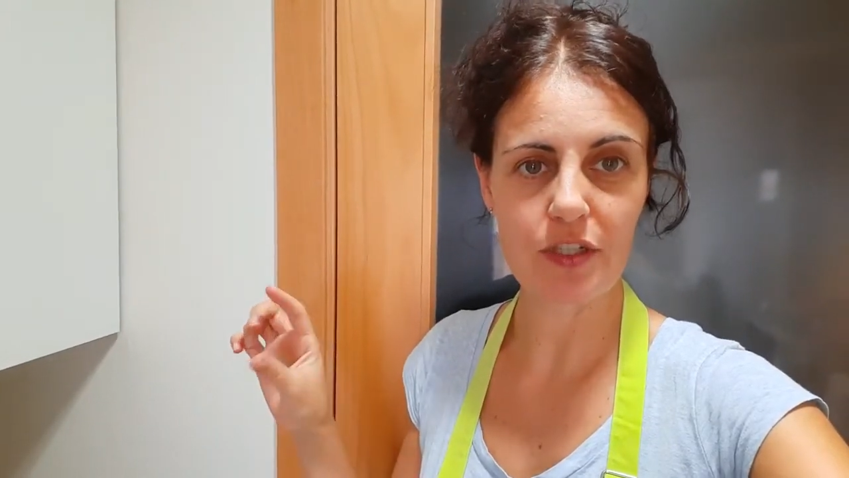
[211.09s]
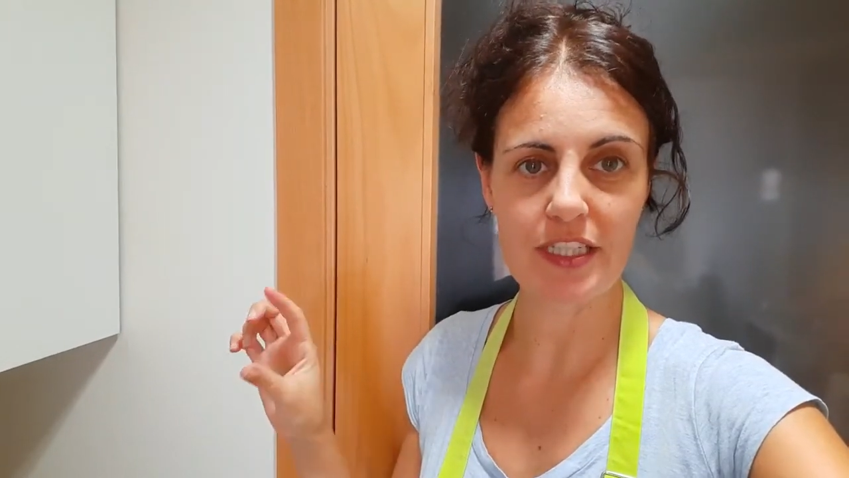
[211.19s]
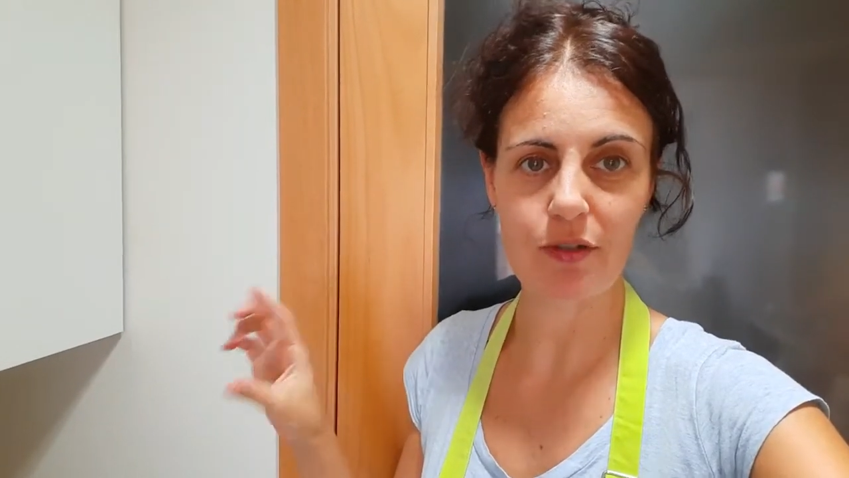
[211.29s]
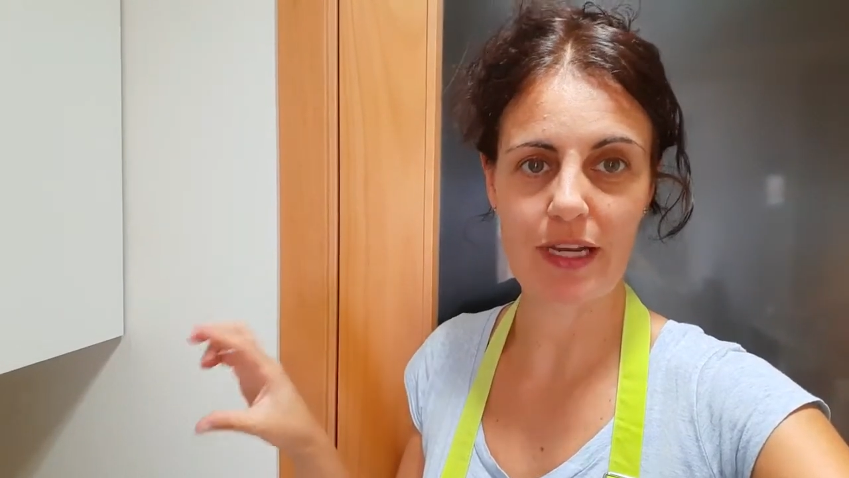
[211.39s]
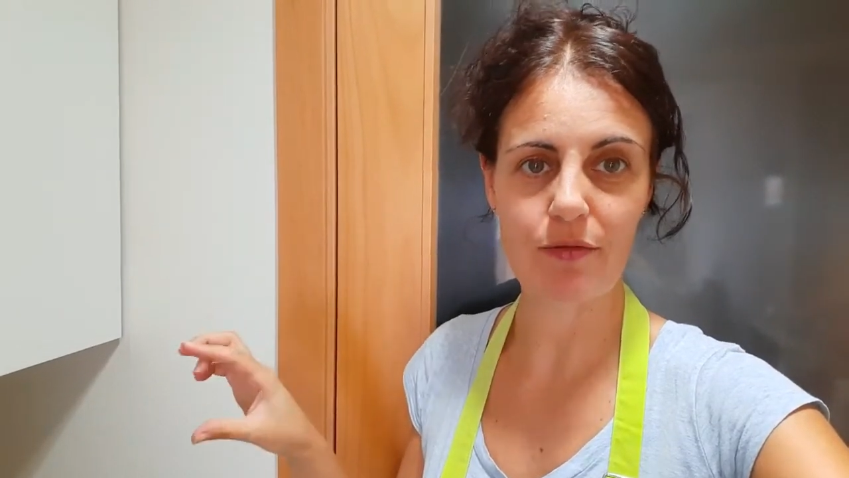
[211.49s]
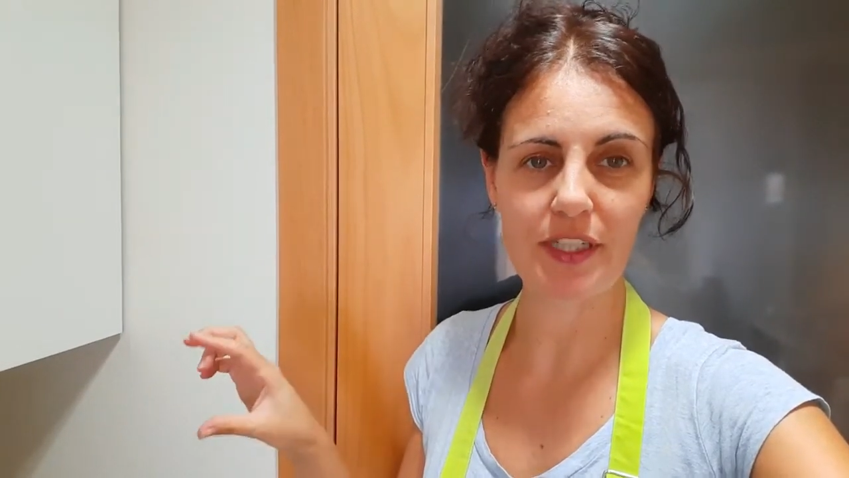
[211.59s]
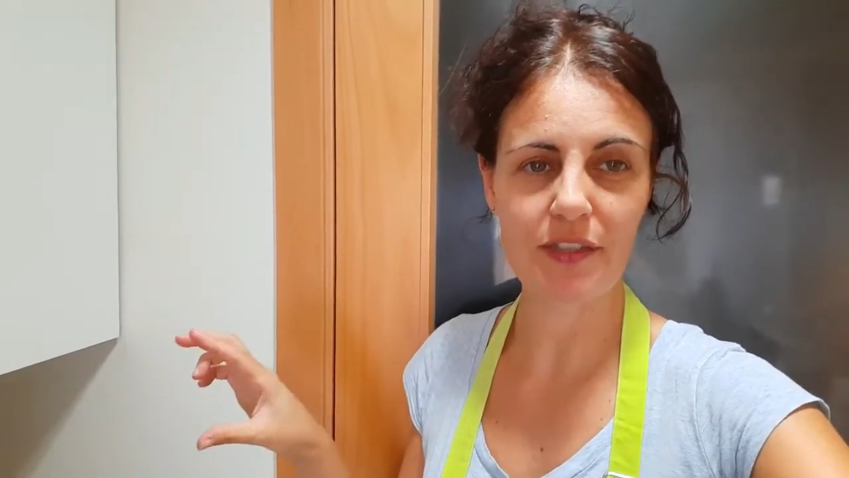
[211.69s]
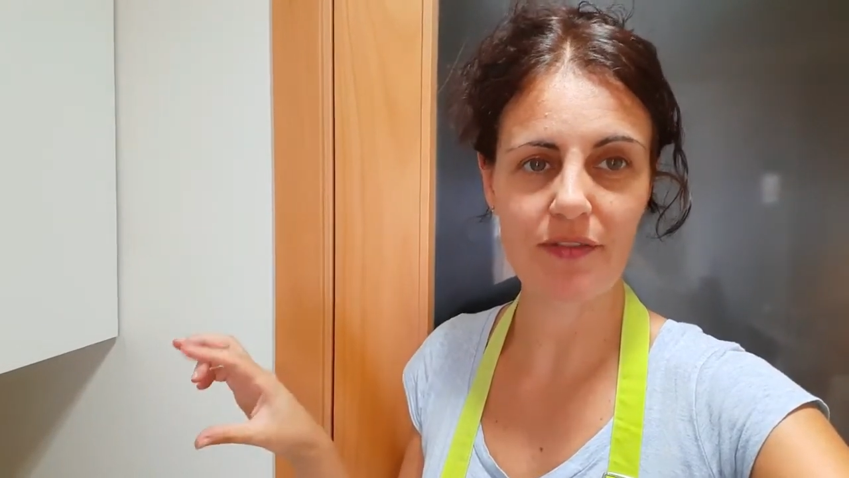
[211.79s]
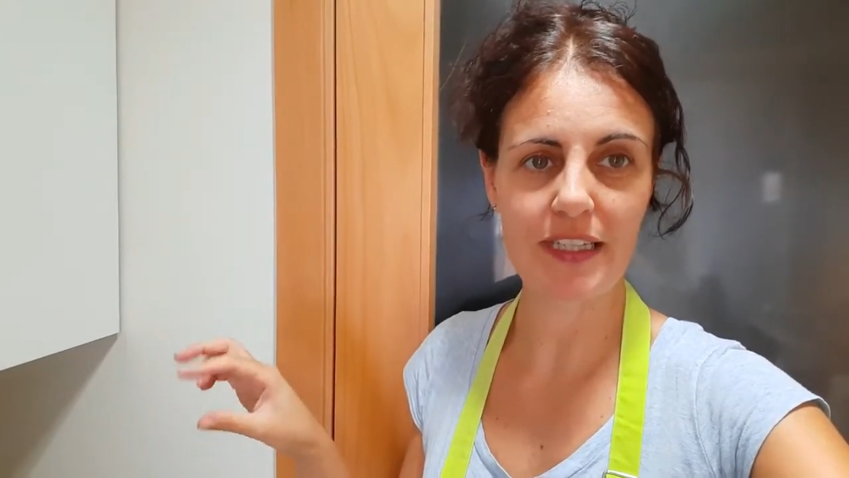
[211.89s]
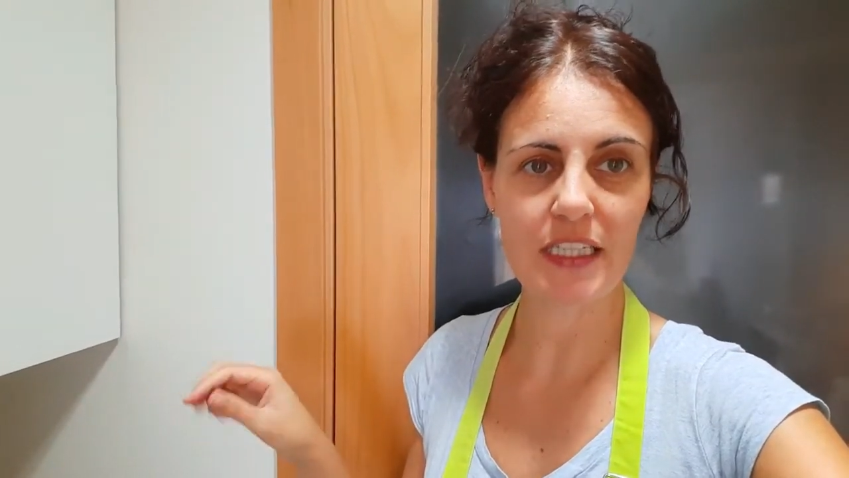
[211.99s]
You need to get
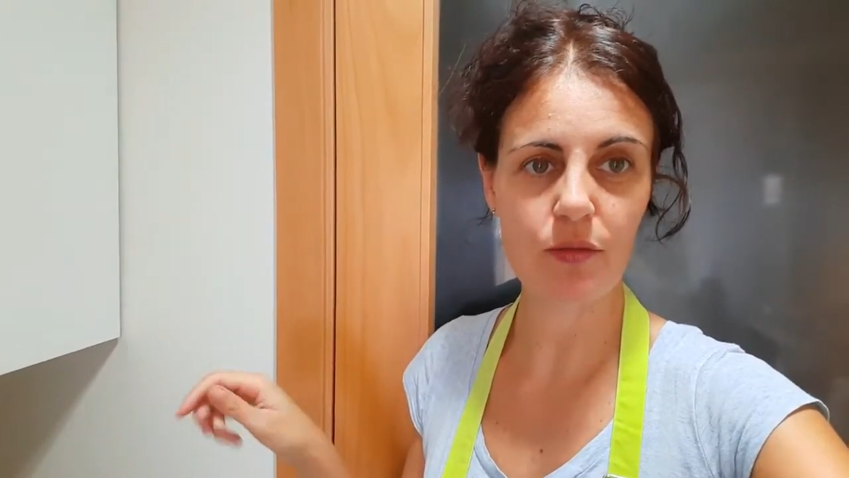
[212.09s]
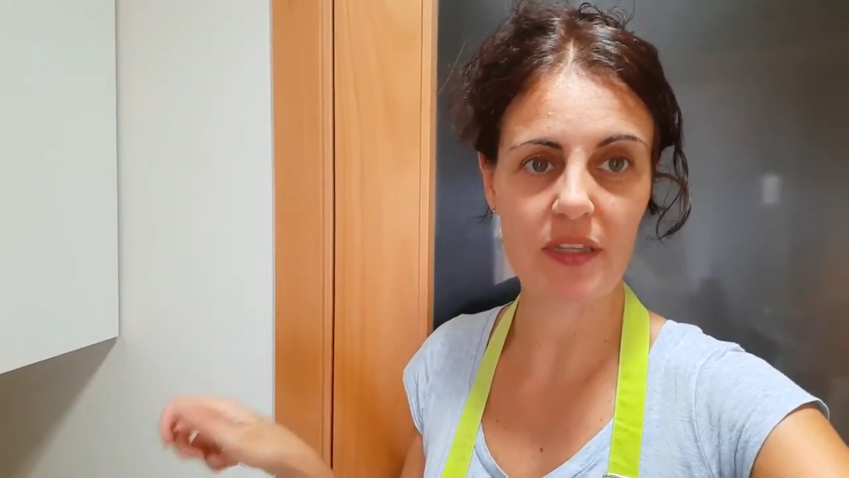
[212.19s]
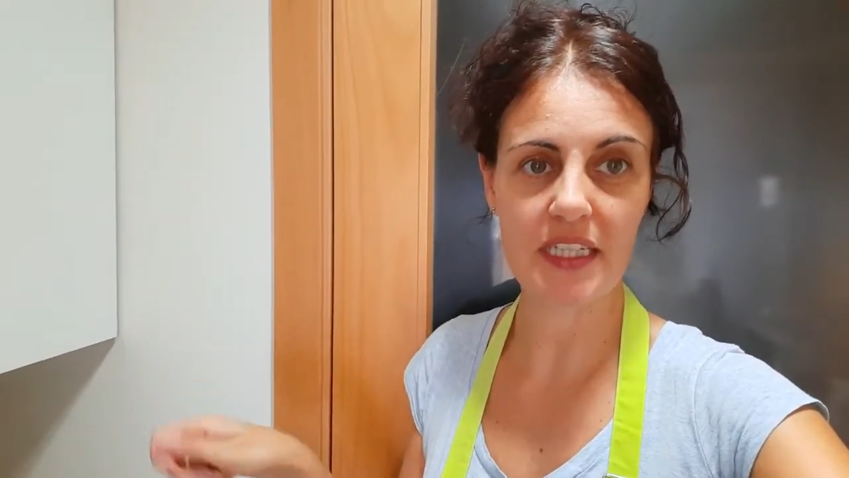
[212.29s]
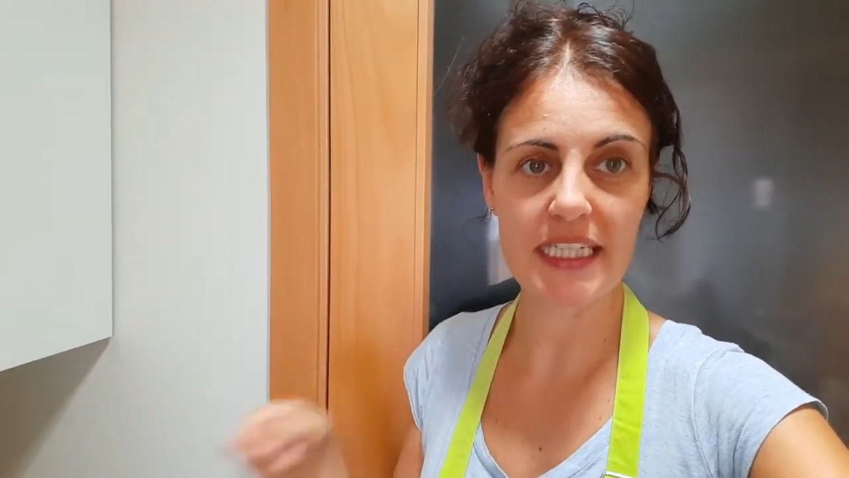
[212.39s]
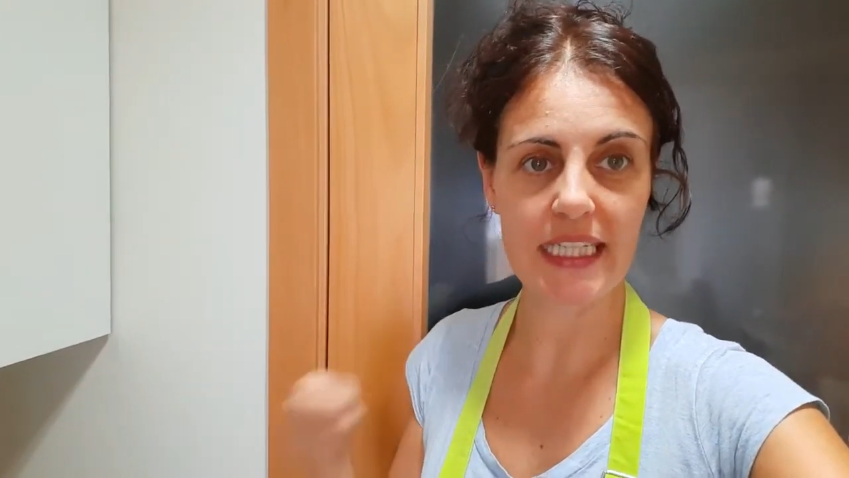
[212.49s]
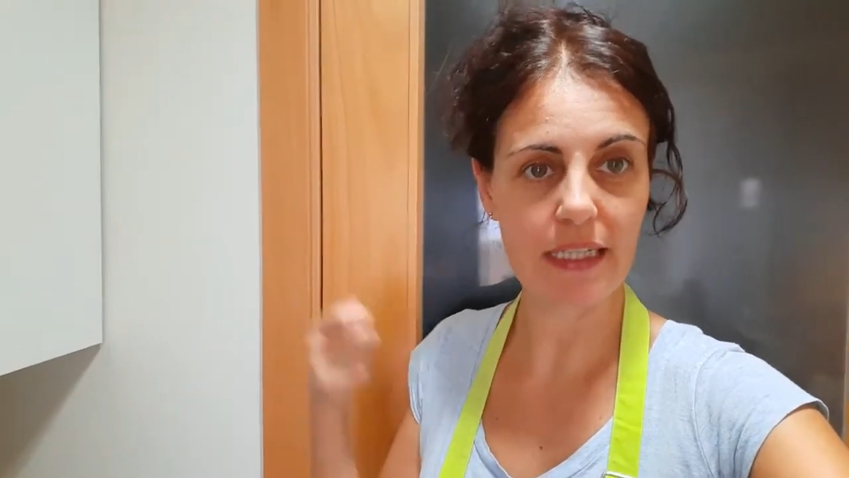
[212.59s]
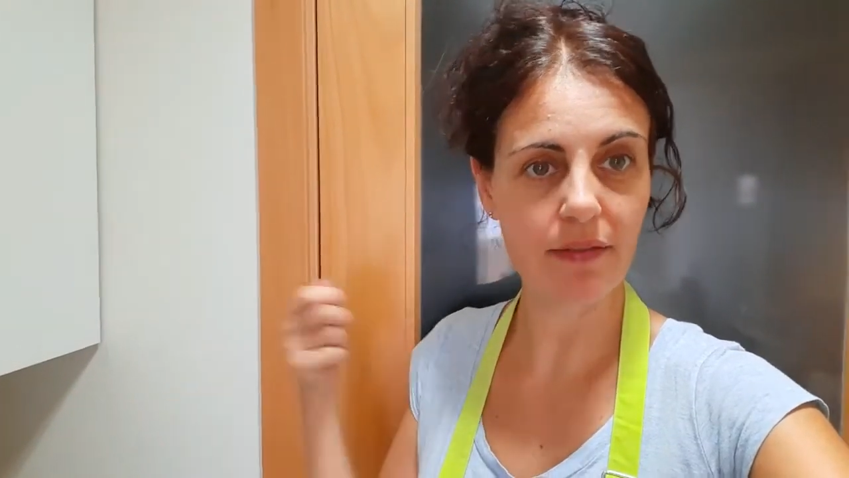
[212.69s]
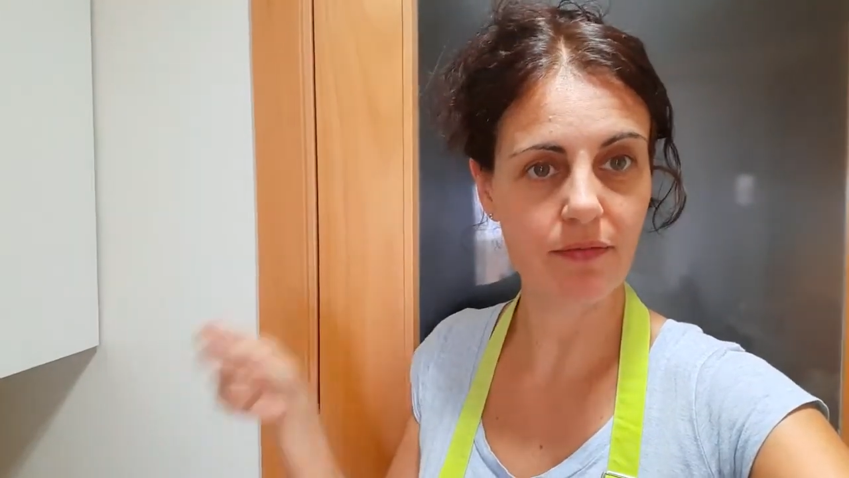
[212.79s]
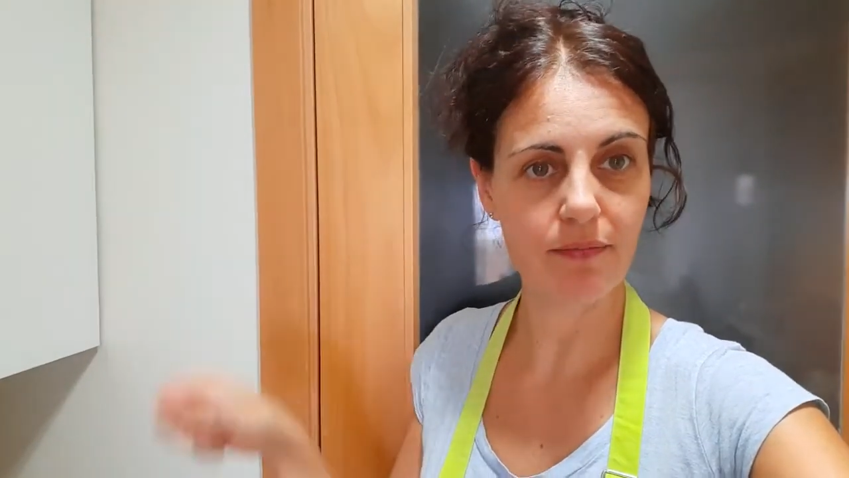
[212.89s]
rid of that with a sieve,